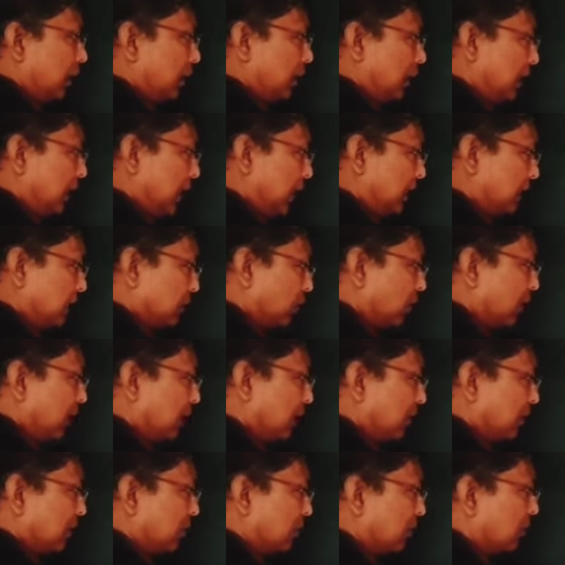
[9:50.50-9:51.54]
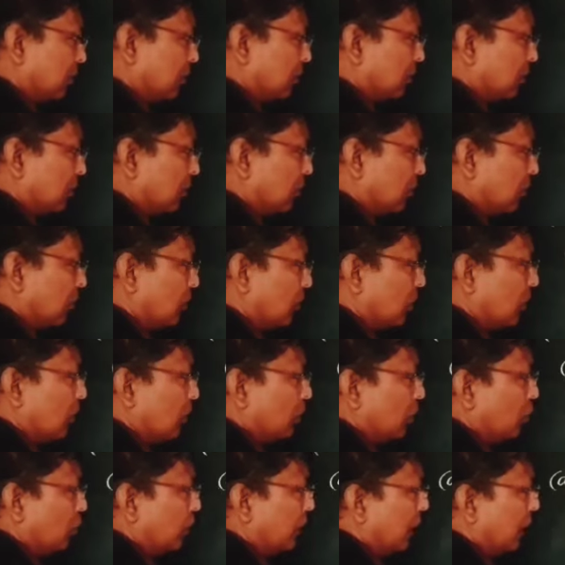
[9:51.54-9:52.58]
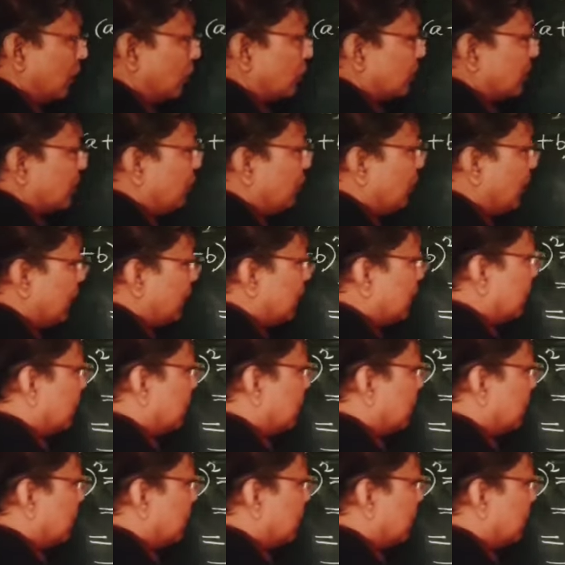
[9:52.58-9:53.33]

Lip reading: A square. We have similar